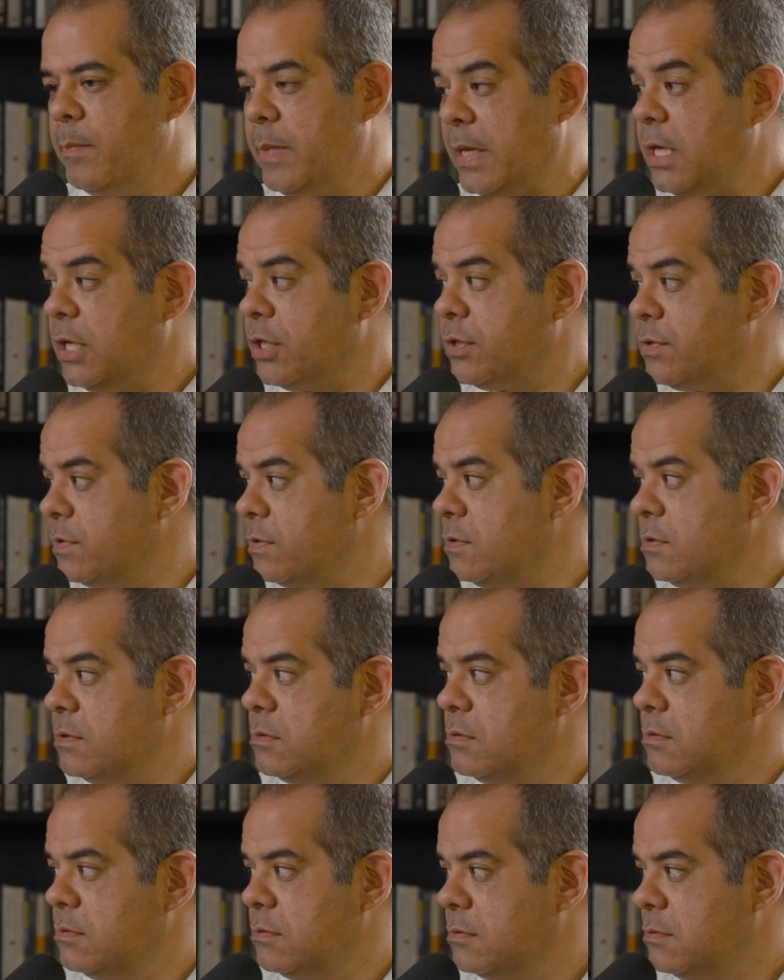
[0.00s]

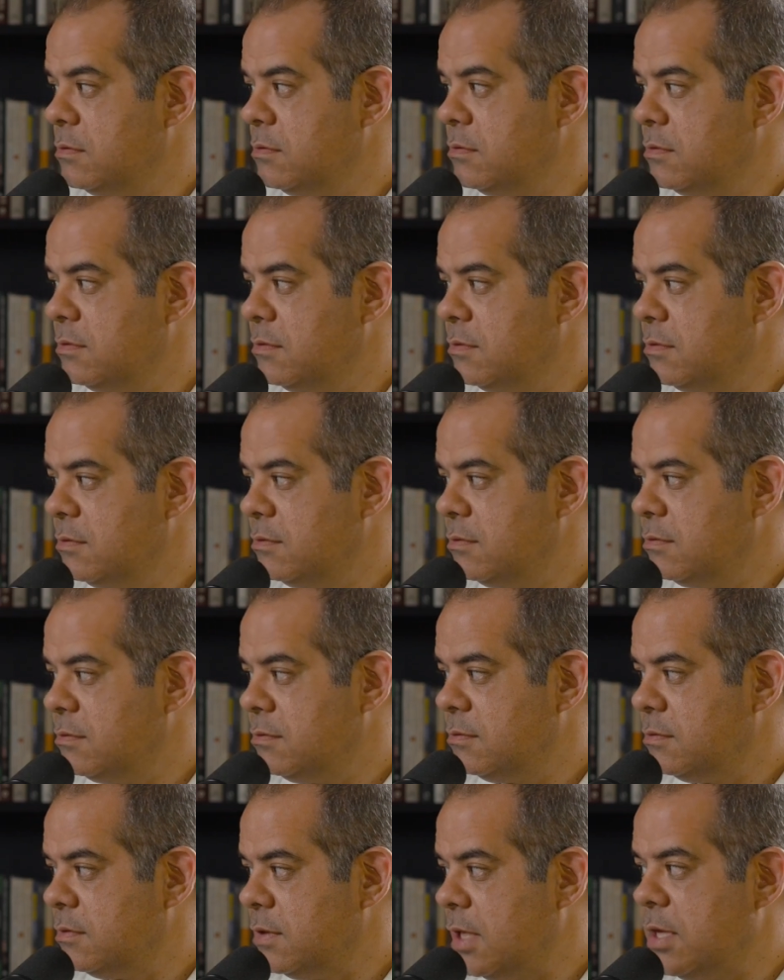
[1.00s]
pierced mm.
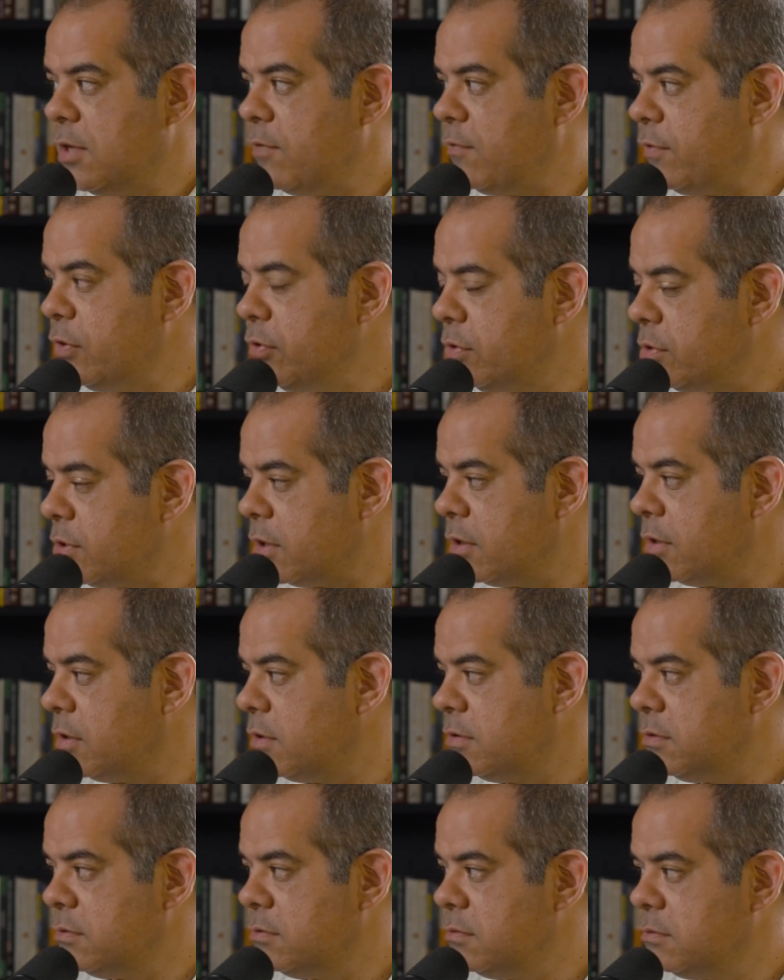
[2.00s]
in the future.
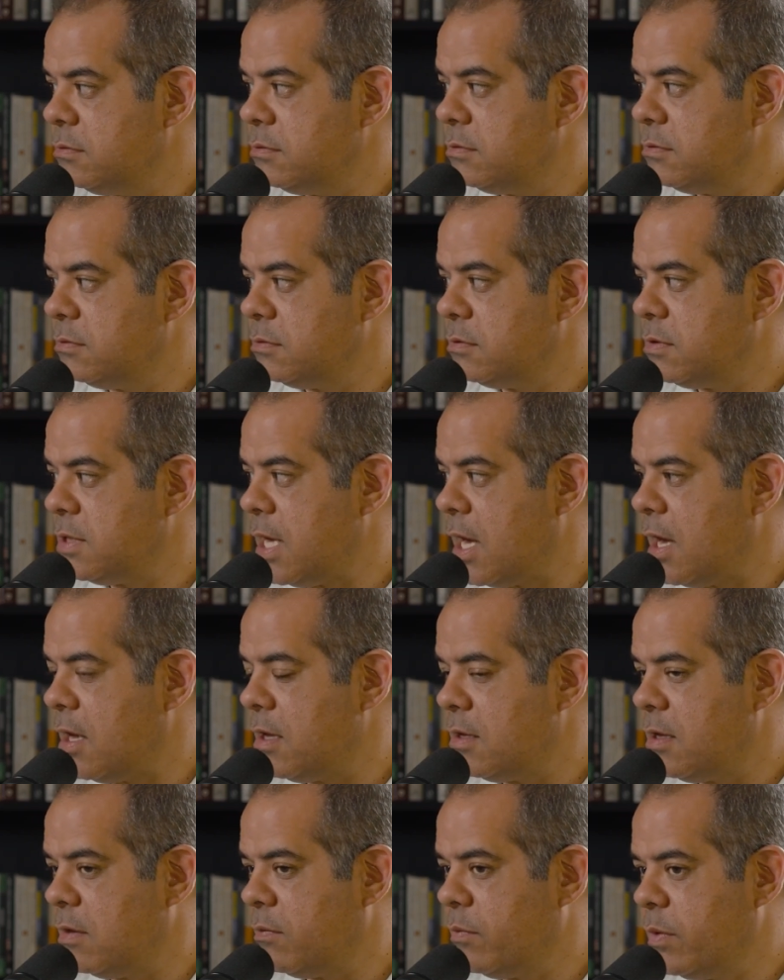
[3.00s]
-hmm.
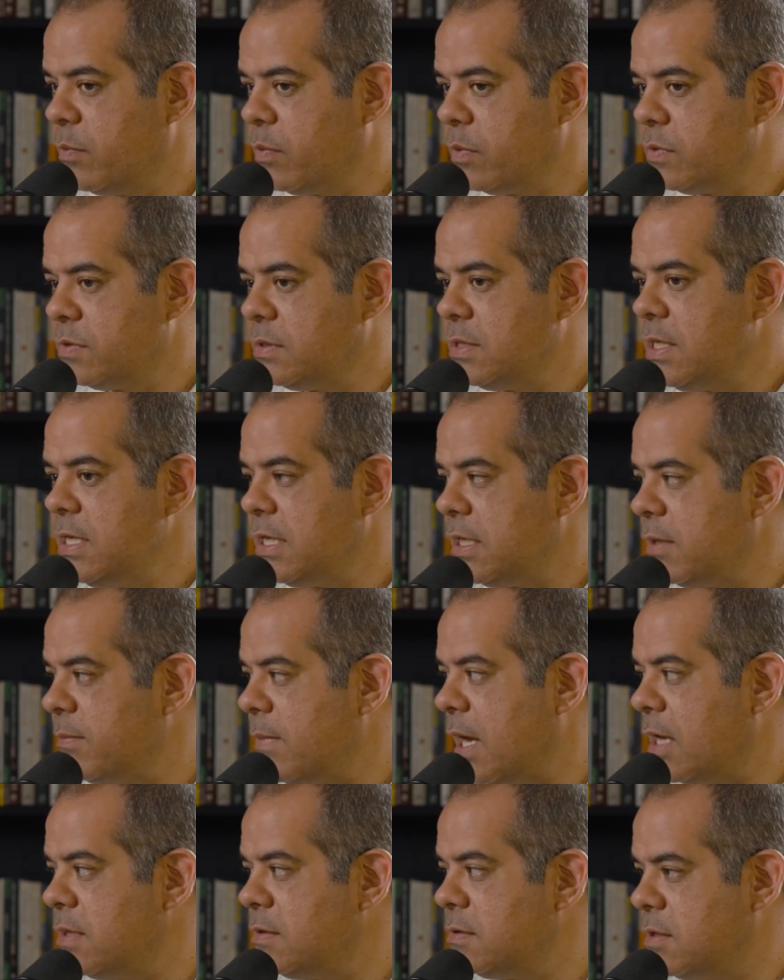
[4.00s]
That, that we will see
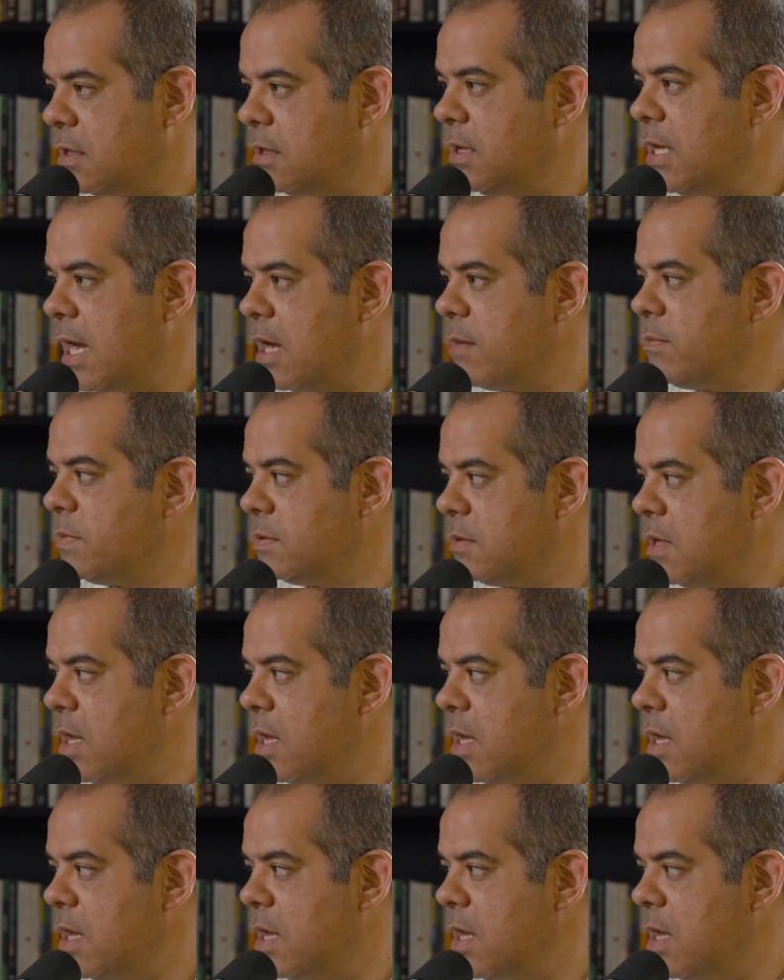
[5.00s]
him as the lamb